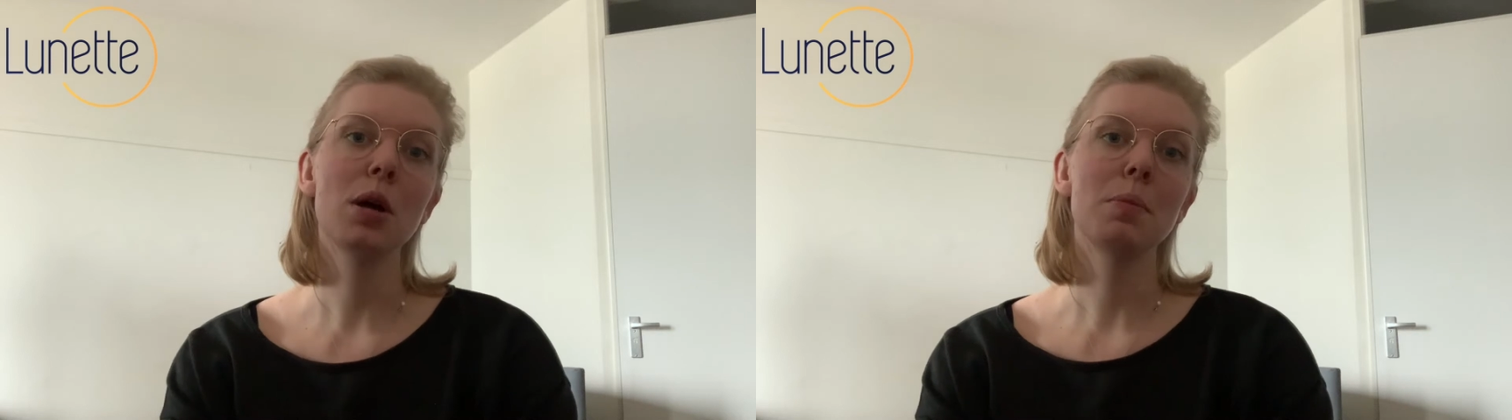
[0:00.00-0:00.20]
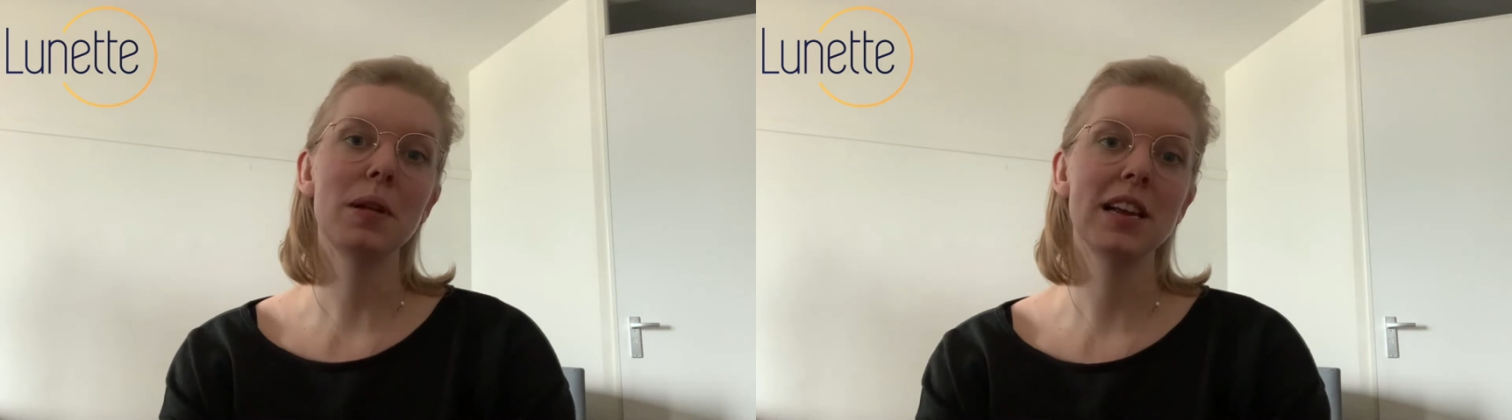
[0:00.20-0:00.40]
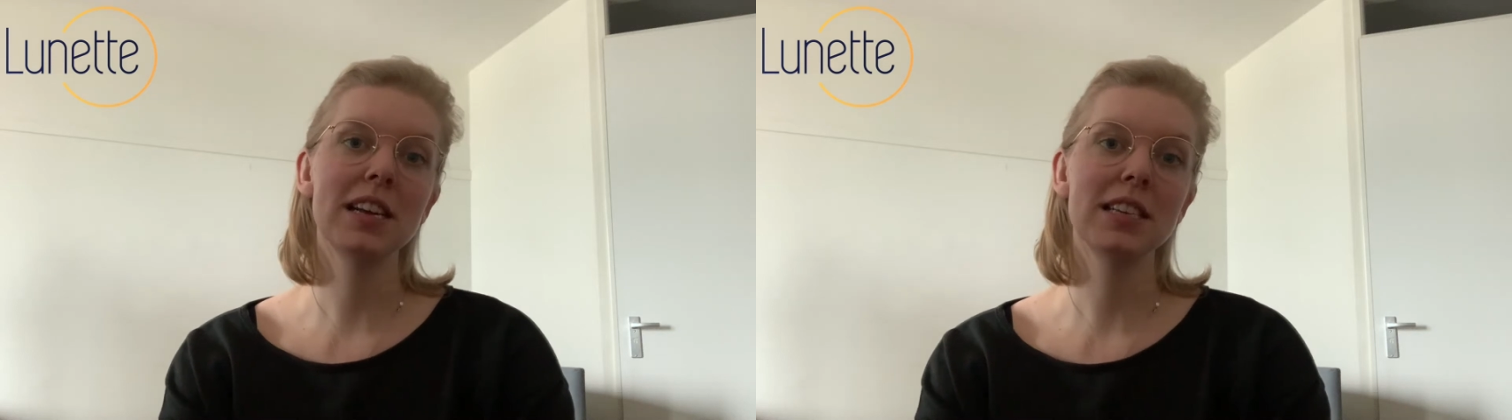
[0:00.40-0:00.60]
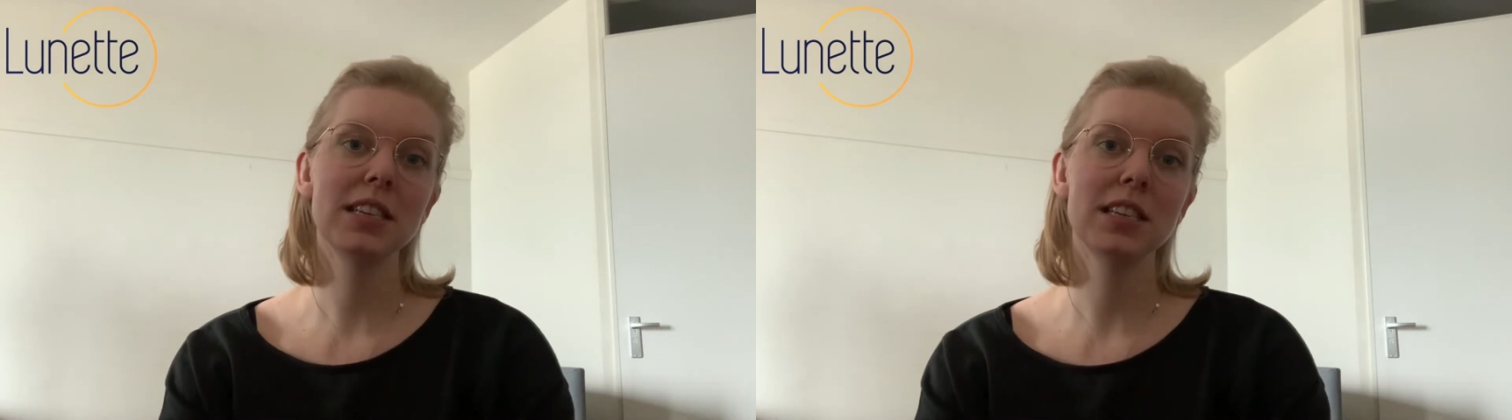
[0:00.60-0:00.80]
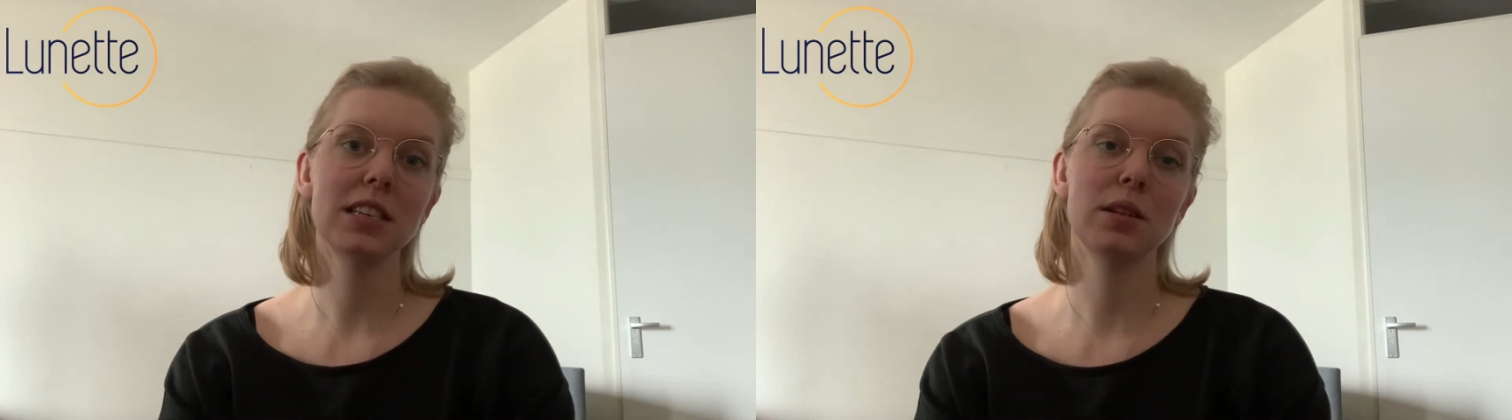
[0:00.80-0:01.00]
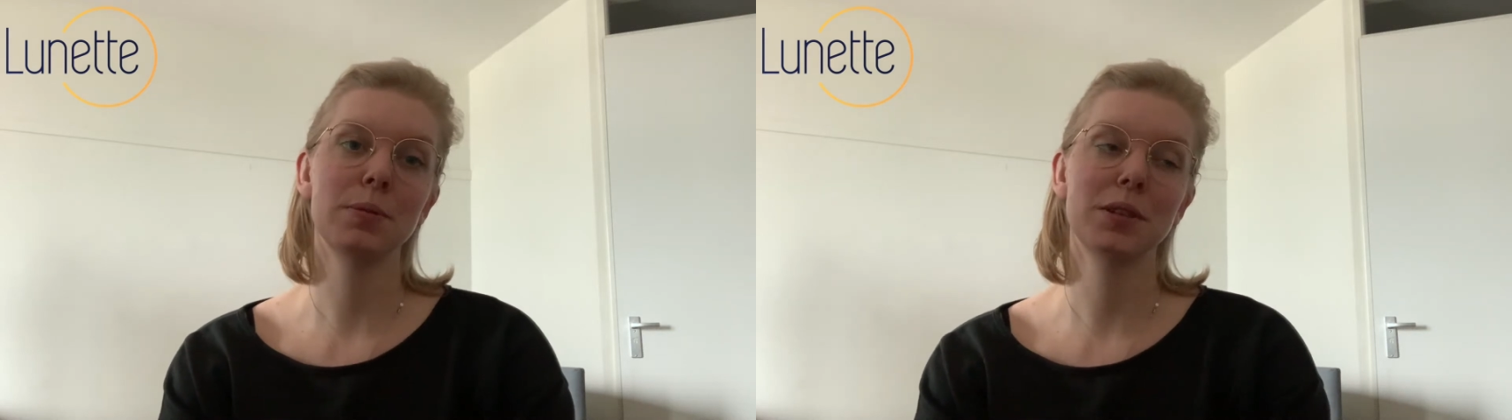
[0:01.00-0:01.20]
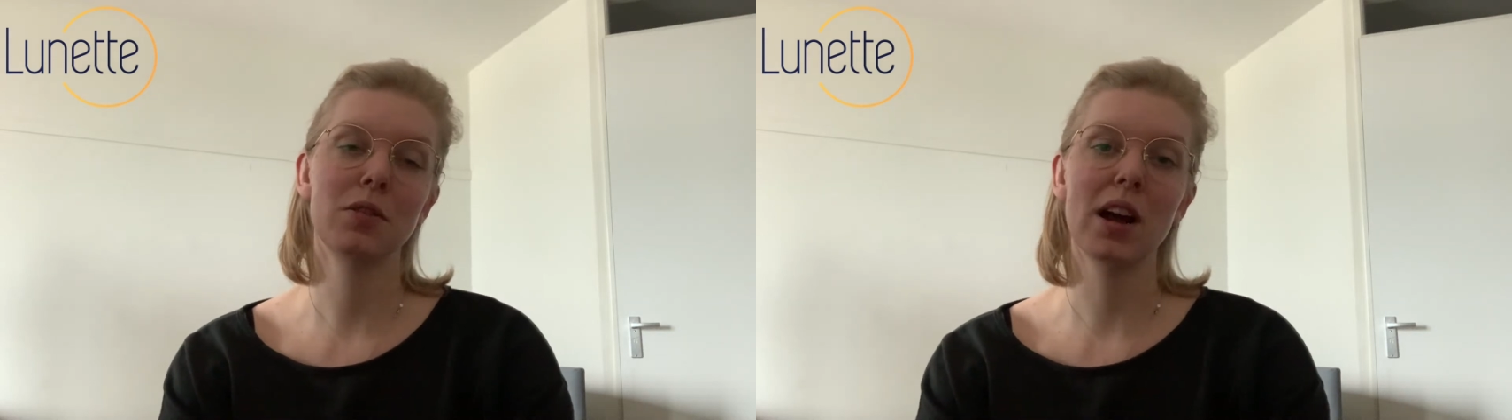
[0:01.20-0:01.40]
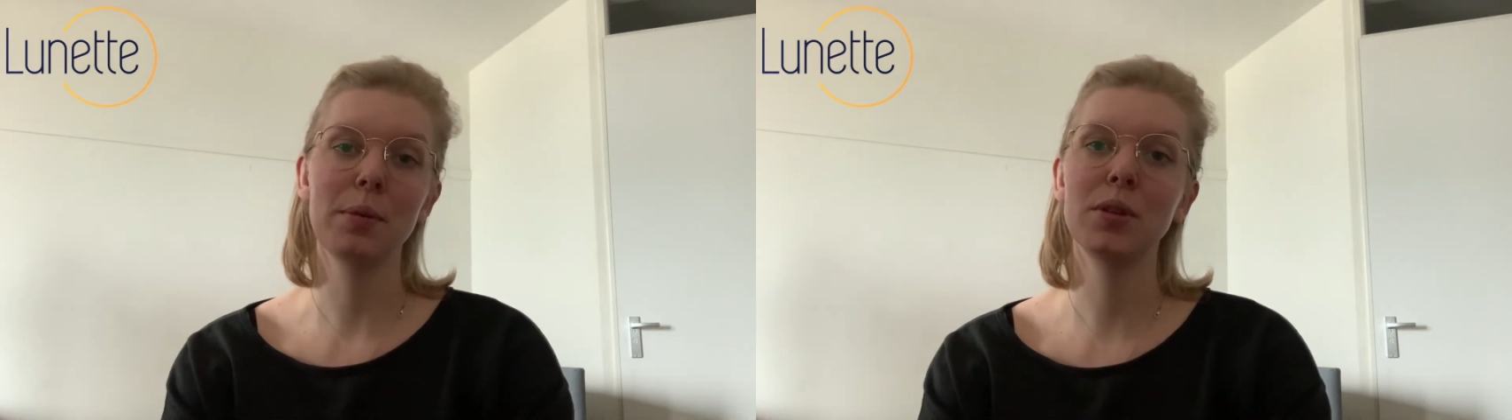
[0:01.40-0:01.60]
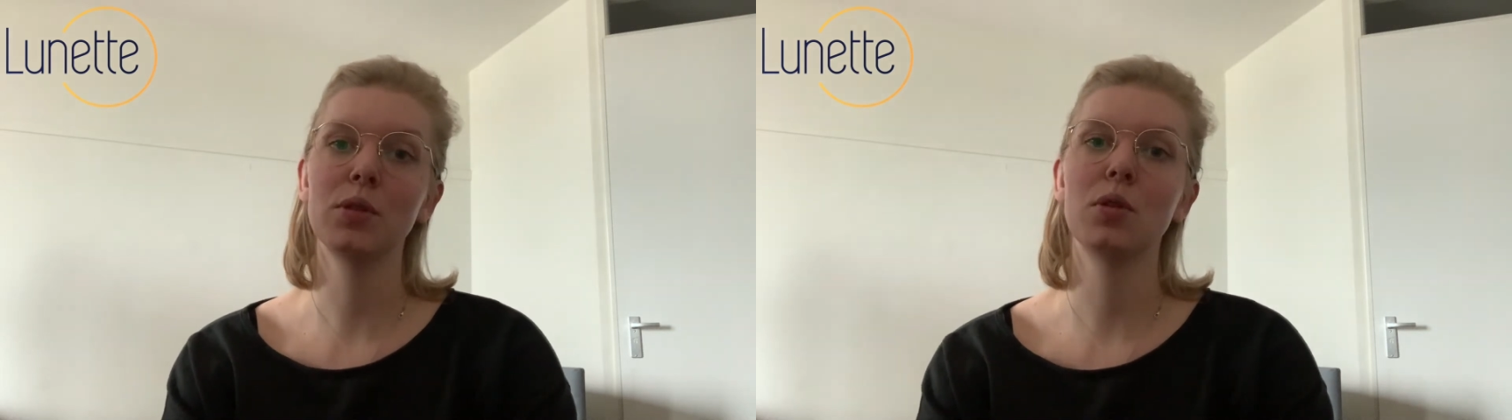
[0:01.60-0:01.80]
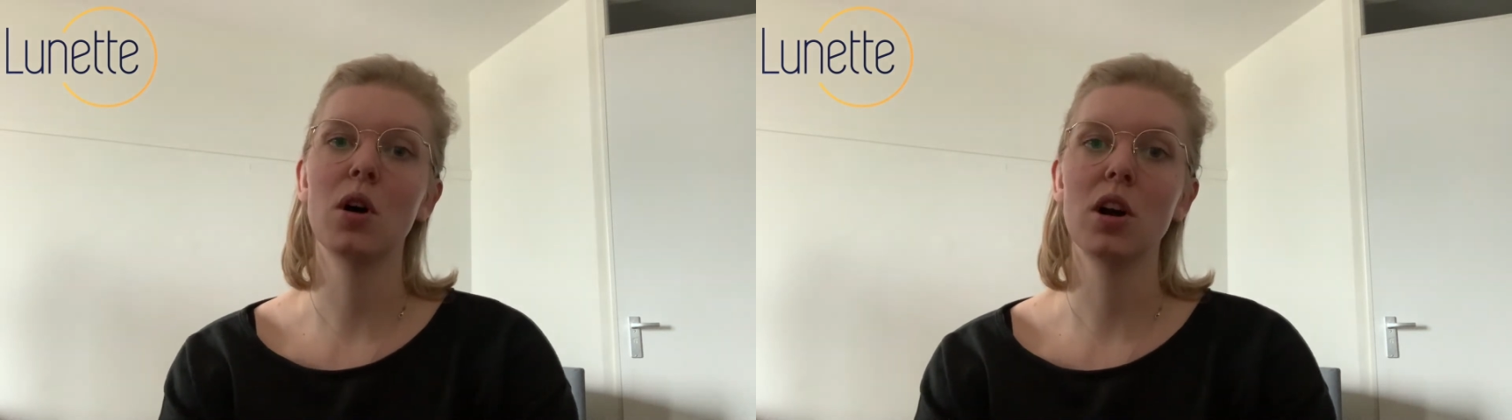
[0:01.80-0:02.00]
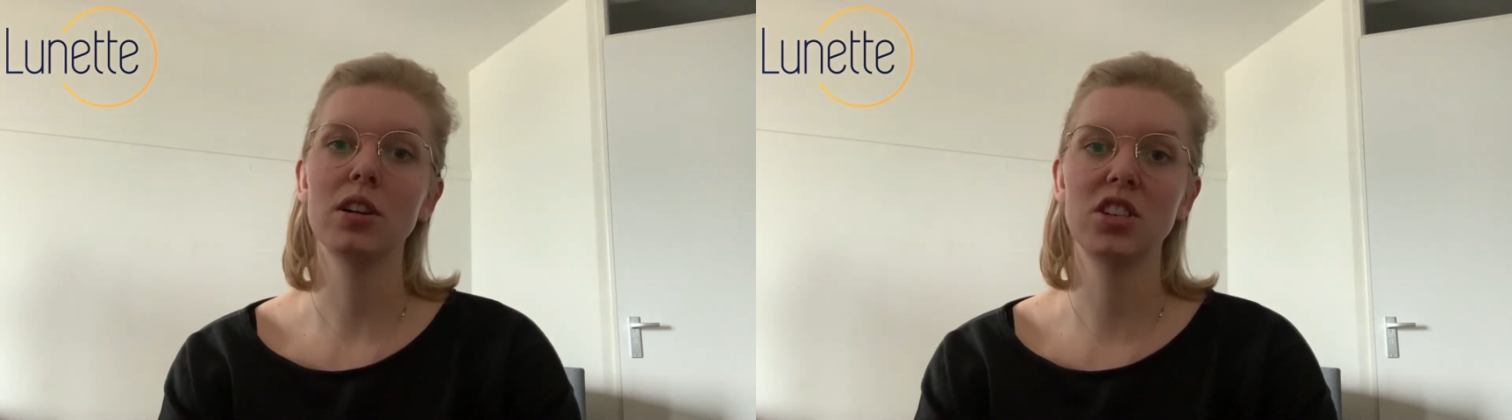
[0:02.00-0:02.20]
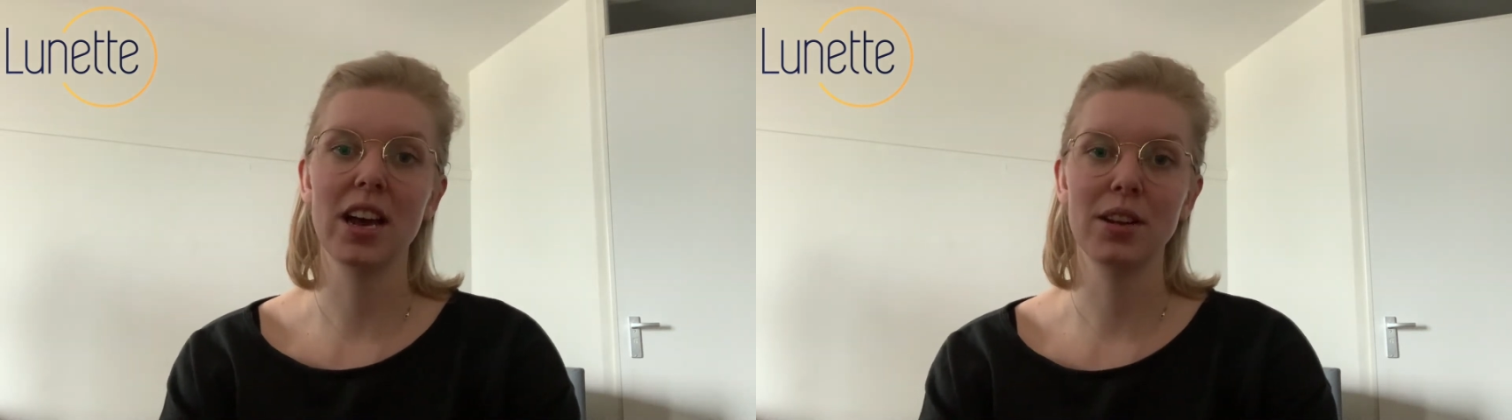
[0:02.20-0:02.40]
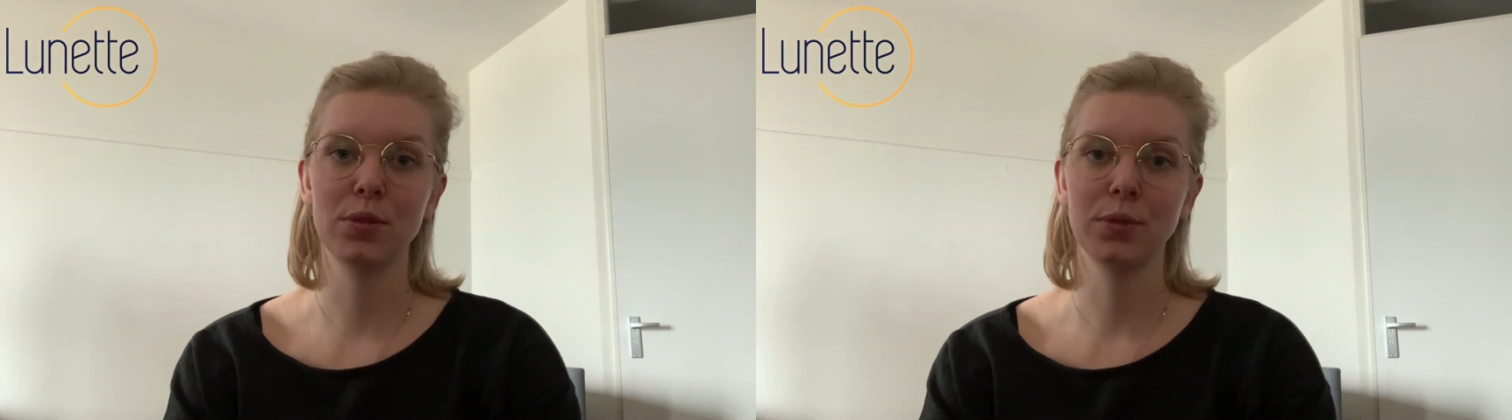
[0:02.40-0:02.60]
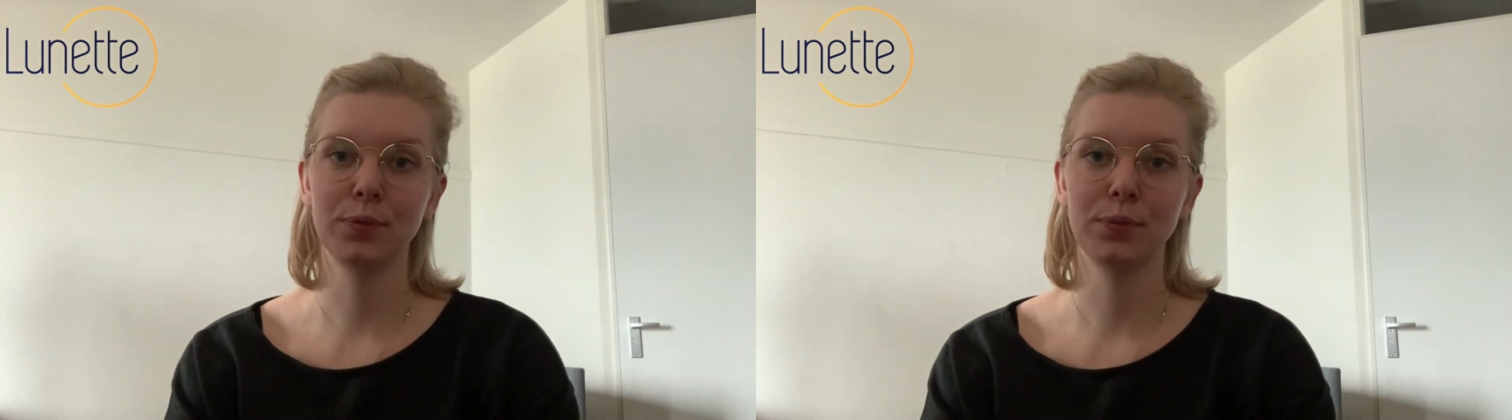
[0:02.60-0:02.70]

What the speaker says: please subscribe to our channel.